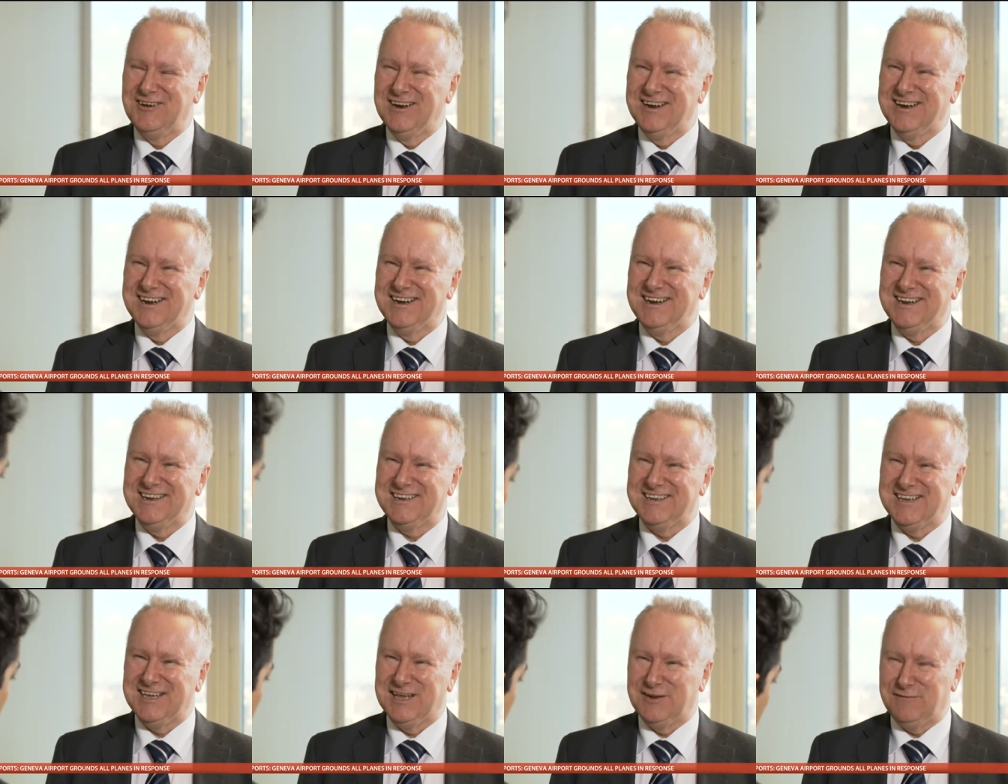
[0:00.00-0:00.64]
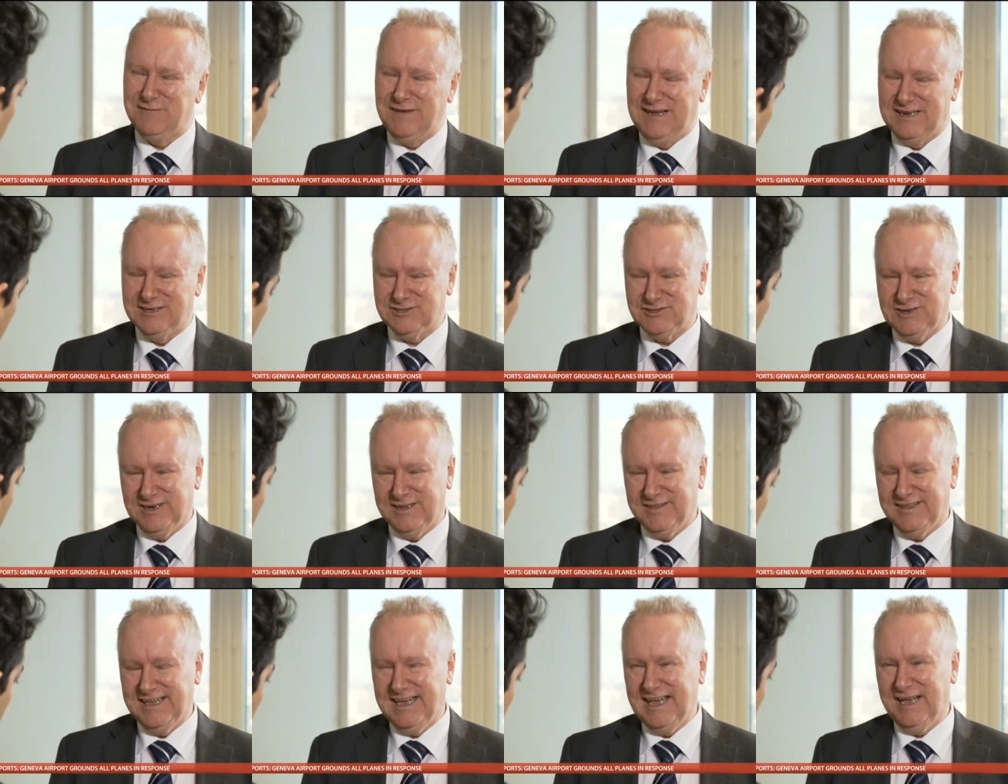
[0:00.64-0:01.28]
You really need to get facts
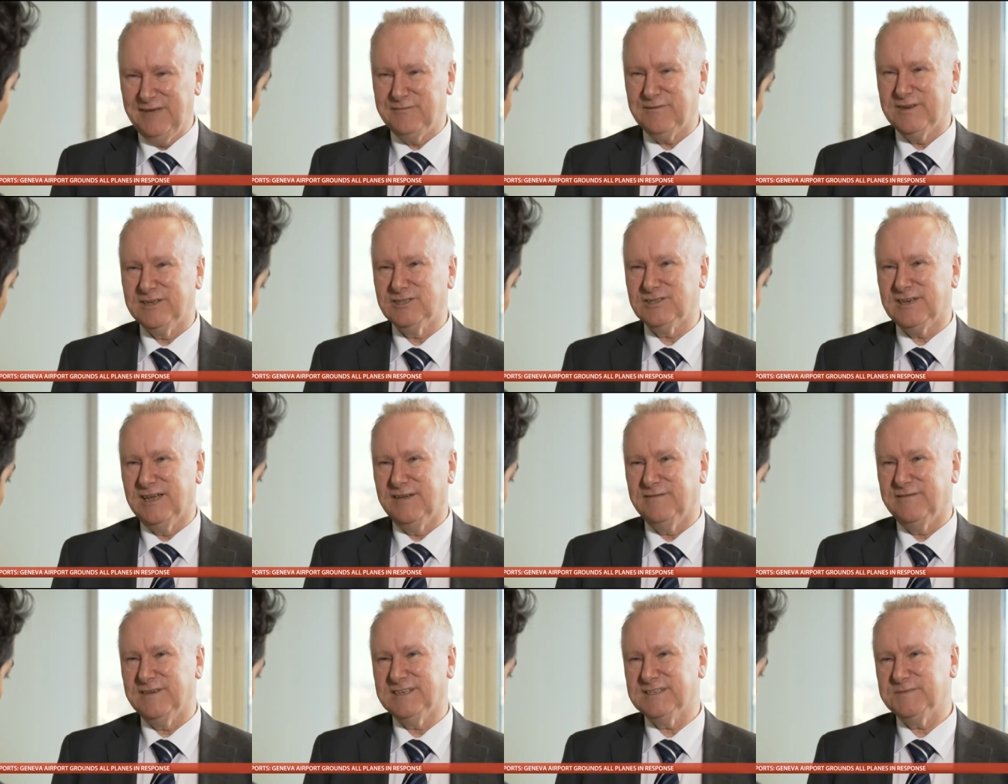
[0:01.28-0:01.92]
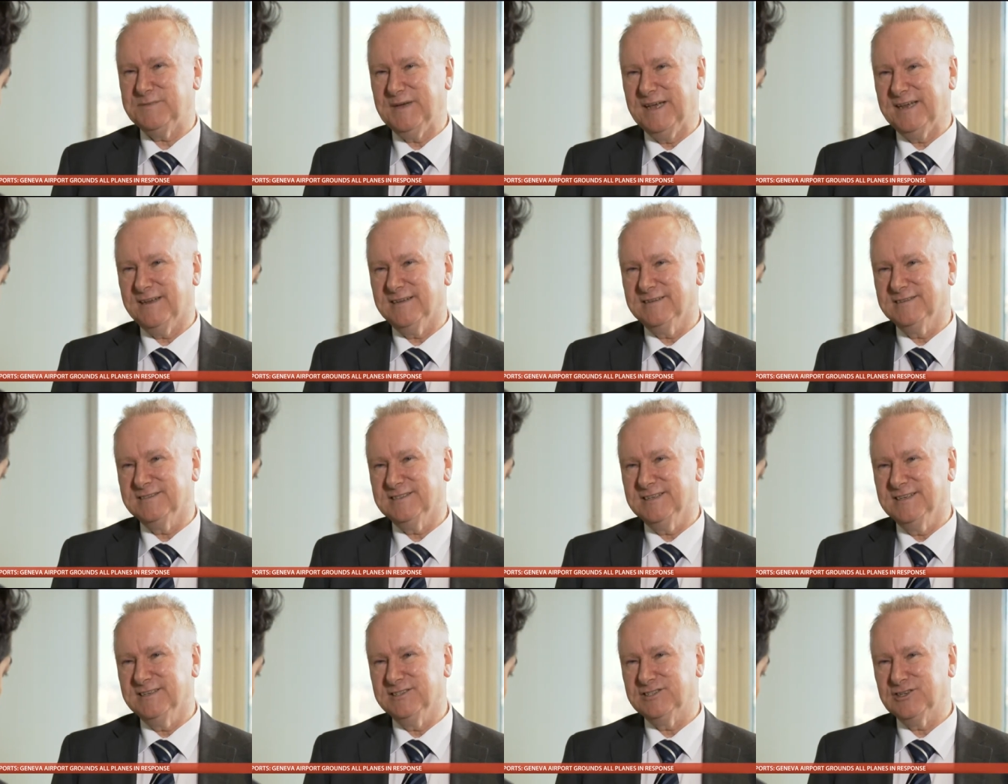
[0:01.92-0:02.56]
right. The average life
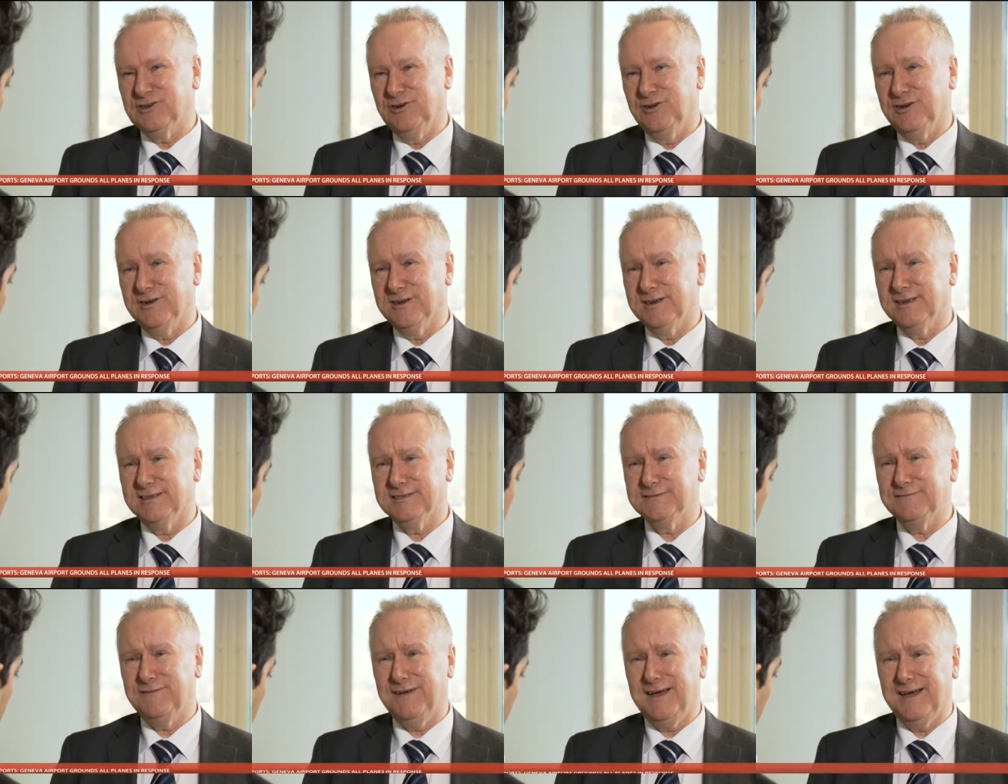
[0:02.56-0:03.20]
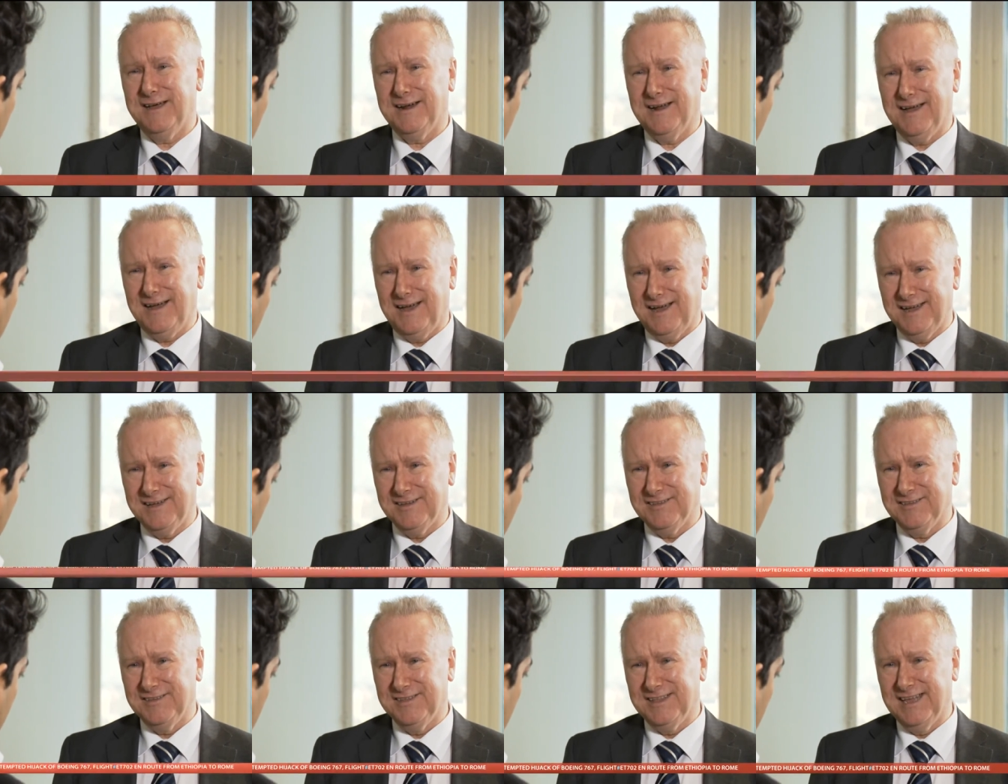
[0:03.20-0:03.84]
expectancy in Scotland is far
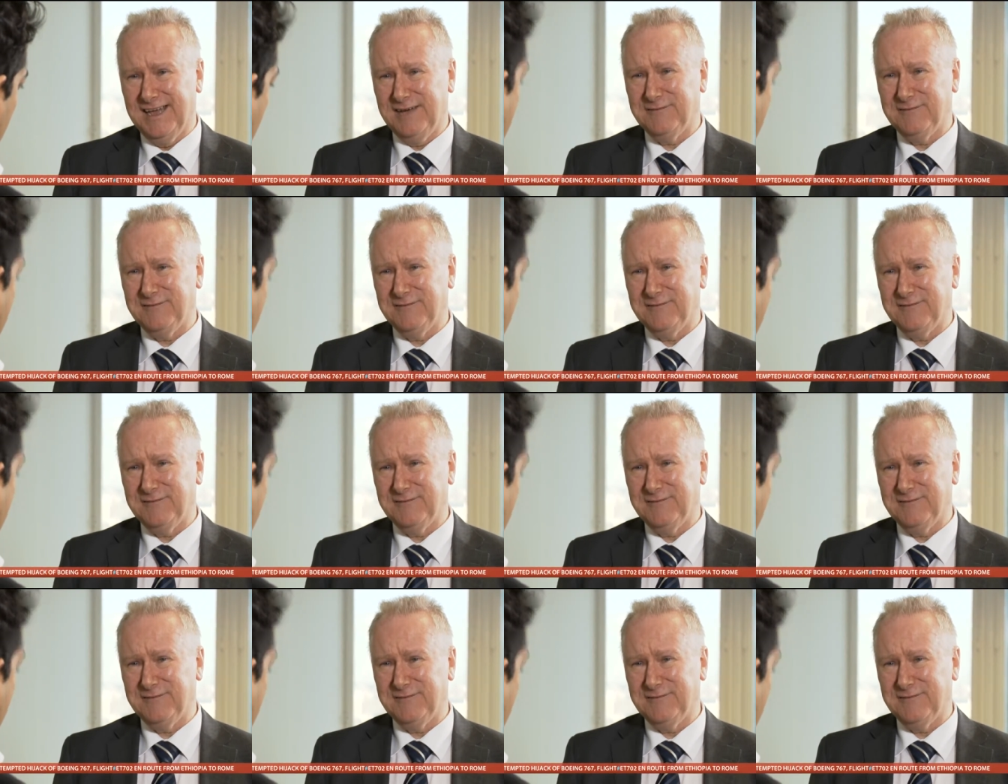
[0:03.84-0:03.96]
higher than the